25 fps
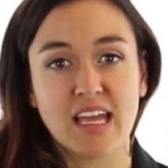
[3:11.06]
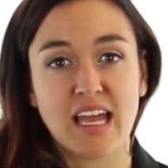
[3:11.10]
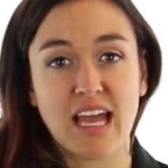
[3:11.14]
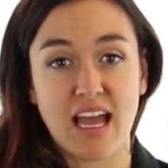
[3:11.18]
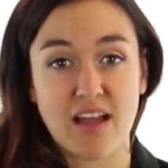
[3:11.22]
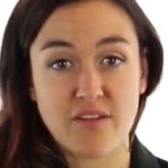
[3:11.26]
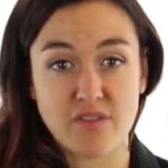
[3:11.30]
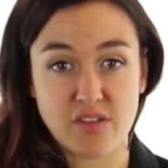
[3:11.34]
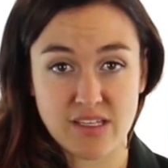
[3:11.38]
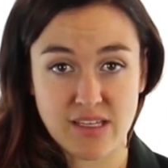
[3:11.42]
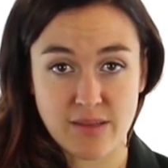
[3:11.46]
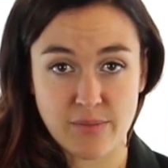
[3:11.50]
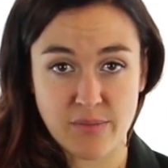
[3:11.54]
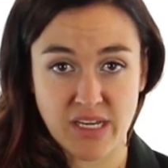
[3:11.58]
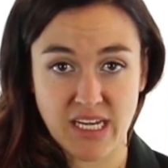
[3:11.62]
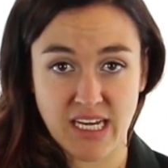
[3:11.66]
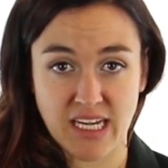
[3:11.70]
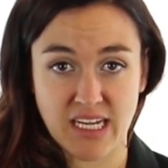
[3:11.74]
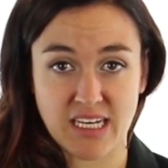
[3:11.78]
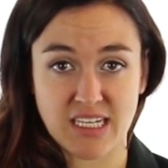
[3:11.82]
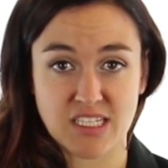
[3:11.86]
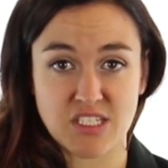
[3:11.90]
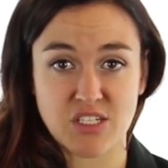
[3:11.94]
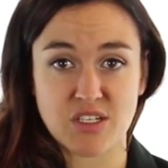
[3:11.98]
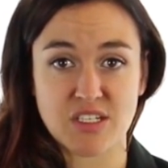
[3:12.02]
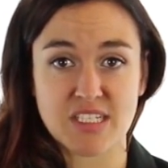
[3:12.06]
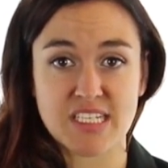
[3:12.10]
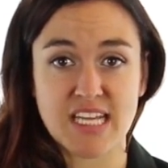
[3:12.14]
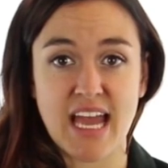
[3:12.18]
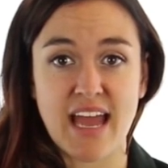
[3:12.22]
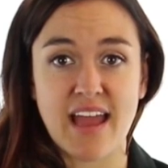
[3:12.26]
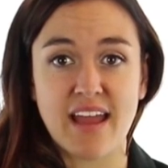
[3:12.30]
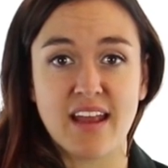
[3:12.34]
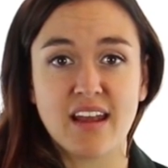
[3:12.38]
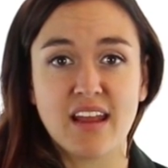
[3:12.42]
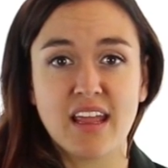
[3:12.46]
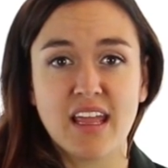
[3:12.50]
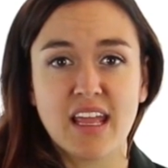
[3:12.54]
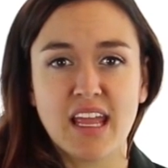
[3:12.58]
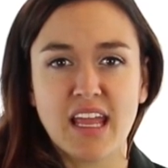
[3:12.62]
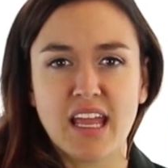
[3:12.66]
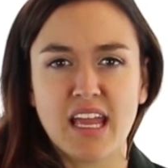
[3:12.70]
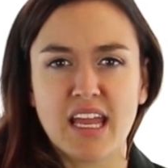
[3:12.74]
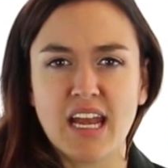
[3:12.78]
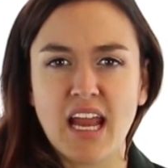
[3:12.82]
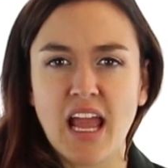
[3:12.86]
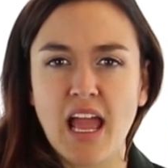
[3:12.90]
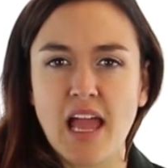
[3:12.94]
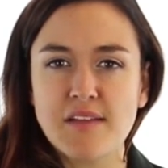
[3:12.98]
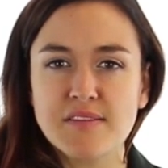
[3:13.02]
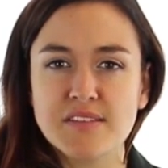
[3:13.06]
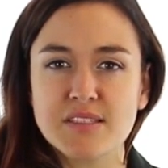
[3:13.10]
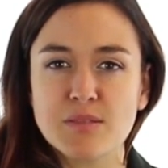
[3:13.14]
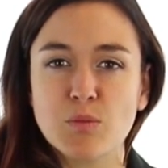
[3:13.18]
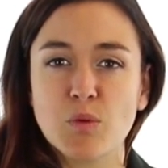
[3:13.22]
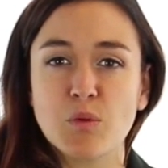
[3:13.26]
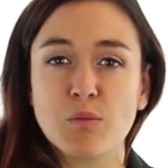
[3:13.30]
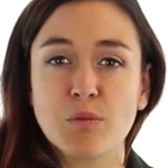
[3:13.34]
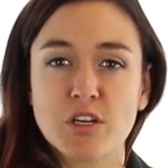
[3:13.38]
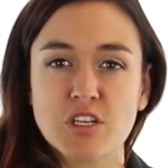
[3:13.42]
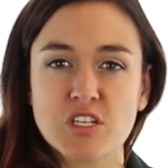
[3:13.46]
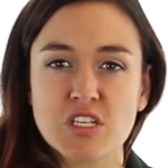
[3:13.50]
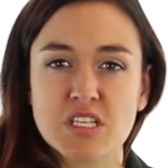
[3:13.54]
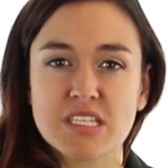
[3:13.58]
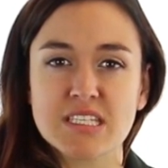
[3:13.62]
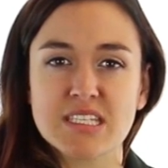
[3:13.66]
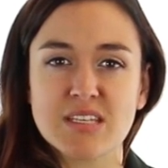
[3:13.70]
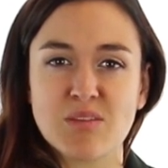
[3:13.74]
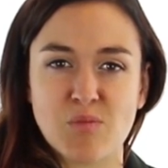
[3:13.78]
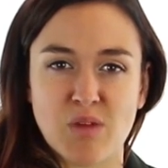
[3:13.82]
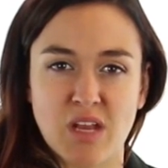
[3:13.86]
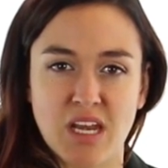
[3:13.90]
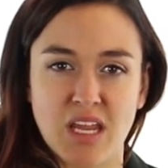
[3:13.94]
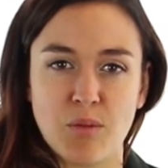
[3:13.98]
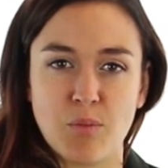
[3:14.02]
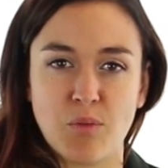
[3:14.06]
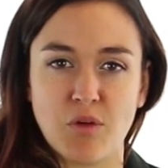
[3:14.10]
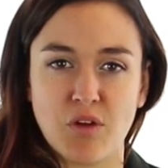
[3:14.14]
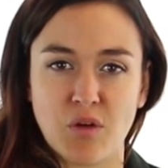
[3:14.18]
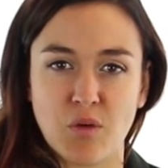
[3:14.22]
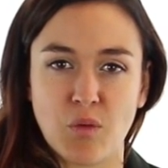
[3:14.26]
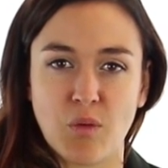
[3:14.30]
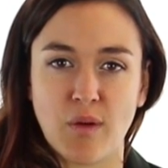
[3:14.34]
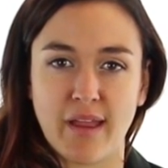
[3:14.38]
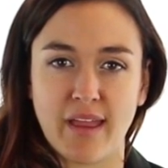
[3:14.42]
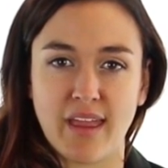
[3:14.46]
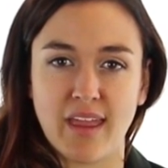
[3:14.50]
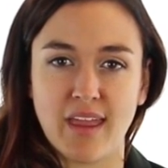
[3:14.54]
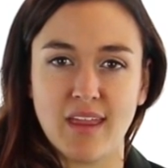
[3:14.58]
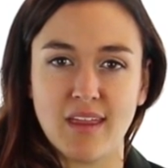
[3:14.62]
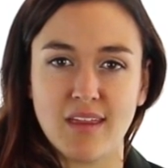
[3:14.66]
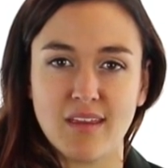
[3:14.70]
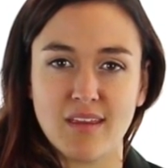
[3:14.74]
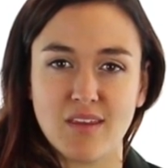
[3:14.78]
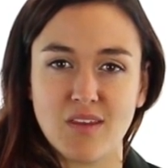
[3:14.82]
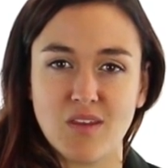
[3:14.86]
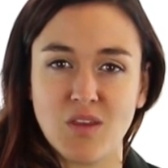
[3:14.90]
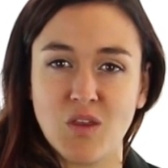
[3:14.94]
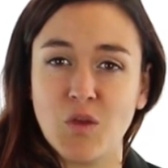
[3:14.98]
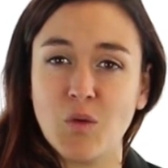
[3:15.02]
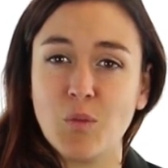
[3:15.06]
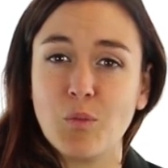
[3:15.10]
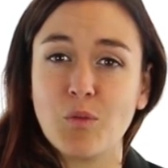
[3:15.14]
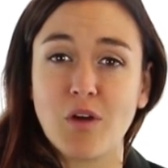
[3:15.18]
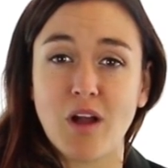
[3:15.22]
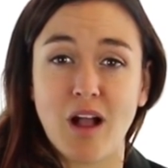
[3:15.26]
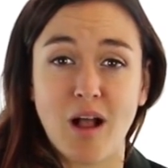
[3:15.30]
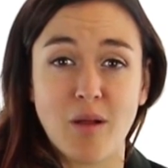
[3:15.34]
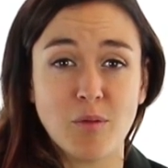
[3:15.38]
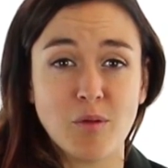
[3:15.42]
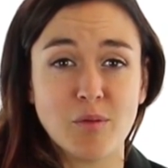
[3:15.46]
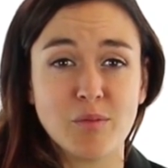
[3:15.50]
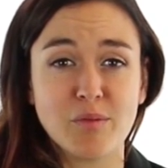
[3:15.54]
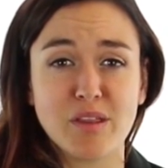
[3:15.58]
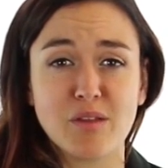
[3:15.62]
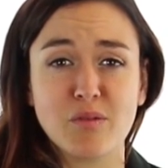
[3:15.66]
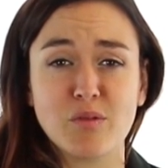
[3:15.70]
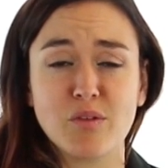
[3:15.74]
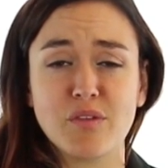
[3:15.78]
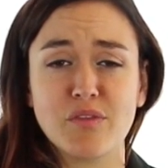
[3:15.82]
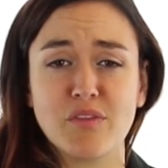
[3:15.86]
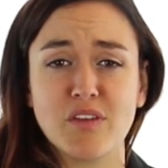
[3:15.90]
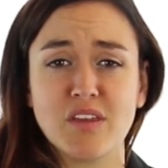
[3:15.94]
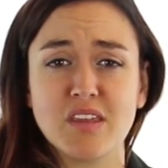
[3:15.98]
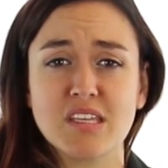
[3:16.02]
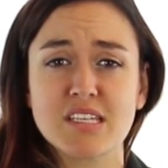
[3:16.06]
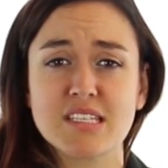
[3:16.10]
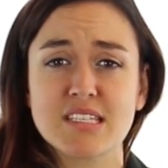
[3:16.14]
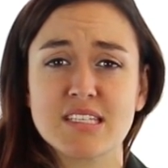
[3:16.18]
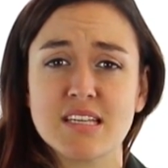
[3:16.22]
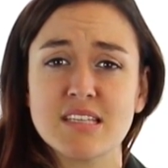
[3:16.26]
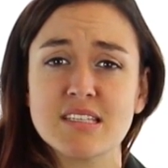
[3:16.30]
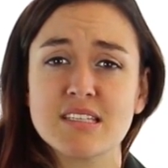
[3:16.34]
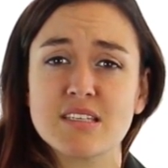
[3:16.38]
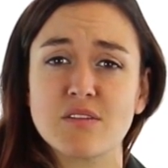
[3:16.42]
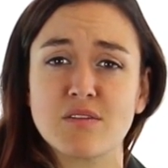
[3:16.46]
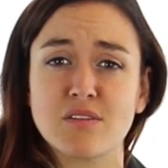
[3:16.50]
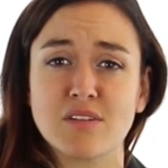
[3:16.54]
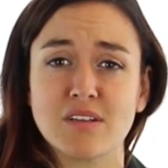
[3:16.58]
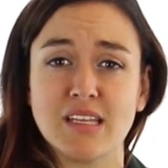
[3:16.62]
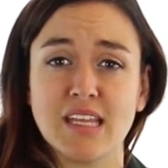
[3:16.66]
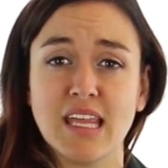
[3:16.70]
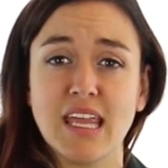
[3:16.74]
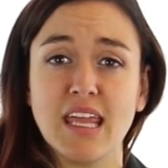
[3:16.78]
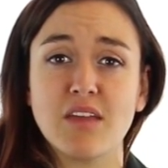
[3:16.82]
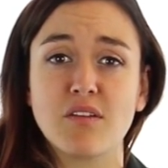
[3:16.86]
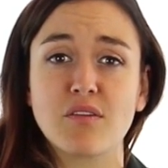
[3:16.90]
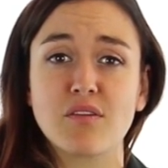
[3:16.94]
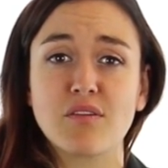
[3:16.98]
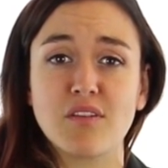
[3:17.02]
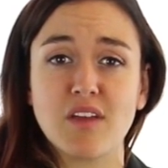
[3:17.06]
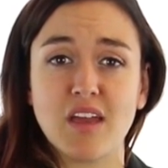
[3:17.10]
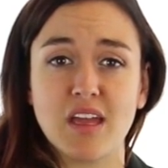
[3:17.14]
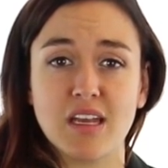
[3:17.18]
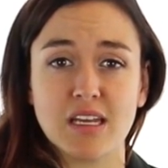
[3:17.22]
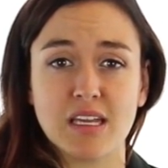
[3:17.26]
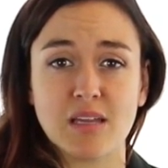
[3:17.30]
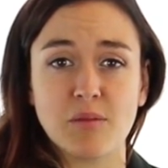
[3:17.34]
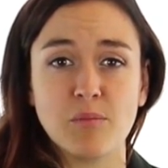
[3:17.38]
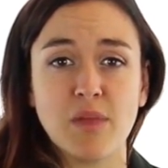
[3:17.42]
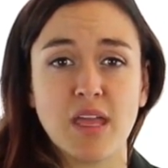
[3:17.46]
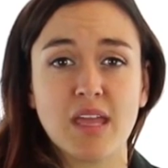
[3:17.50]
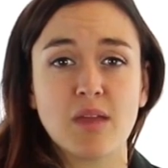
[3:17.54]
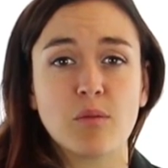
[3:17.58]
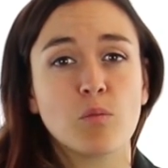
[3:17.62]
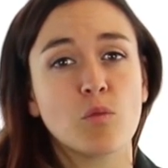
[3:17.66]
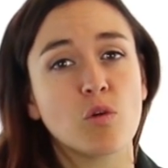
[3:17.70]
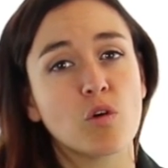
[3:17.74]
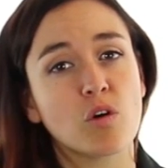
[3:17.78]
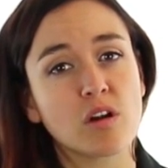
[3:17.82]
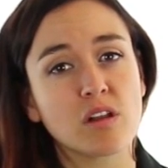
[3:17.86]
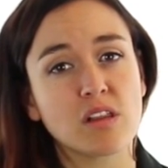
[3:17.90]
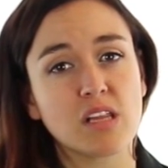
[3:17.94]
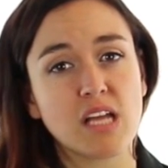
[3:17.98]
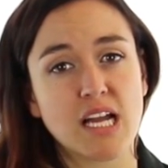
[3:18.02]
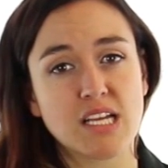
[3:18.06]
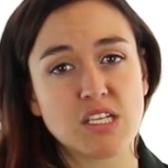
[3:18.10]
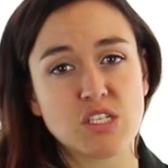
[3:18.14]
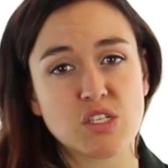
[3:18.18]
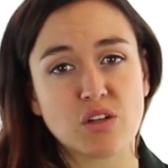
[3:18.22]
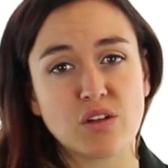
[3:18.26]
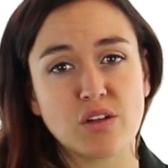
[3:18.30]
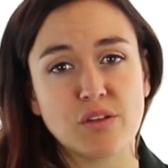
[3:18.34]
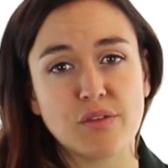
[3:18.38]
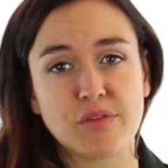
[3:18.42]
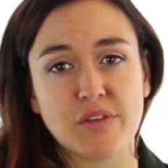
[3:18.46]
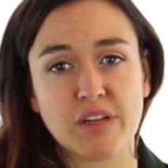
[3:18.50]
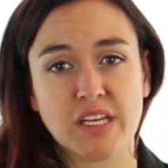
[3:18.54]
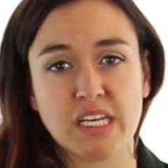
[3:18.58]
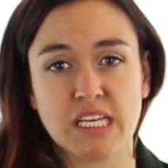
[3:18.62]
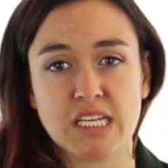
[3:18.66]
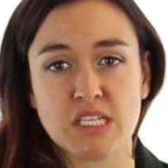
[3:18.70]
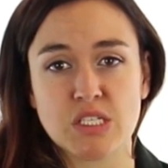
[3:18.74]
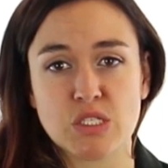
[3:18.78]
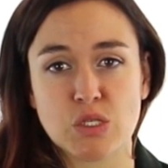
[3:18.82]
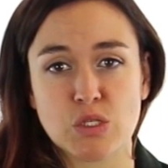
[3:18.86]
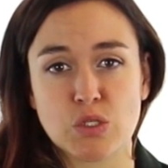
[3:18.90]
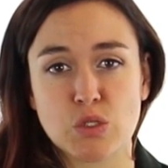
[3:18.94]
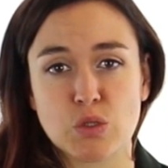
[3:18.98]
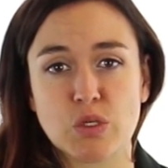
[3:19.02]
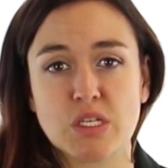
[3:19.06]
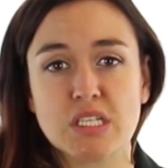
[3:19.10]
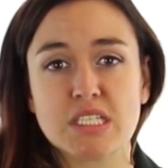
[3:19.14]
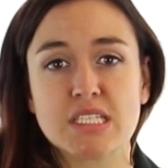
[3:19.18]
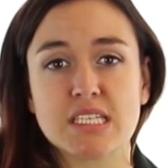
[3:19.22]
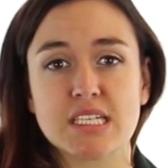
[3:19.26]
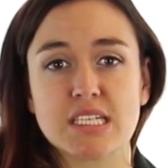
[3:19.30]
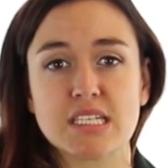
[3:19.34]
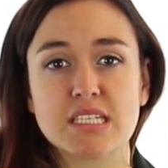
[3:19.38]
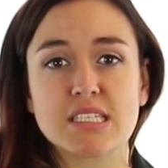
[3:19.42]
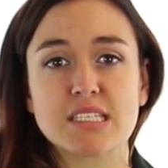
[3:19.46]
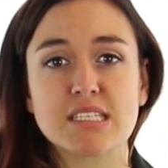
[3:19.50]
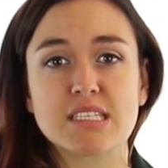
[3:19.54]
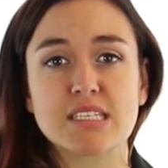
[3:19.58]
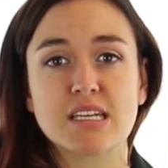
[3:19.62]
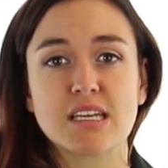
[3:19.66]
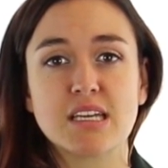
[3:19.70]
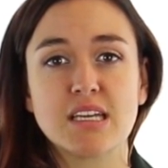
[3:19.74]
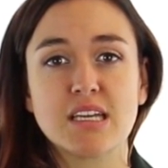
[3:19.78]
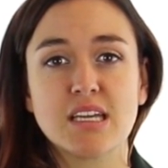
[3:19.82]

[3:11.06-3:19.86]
have eliminated your debt, and have some emergency money put away, you probably will feel a sense of relief and can make more logical financial choices.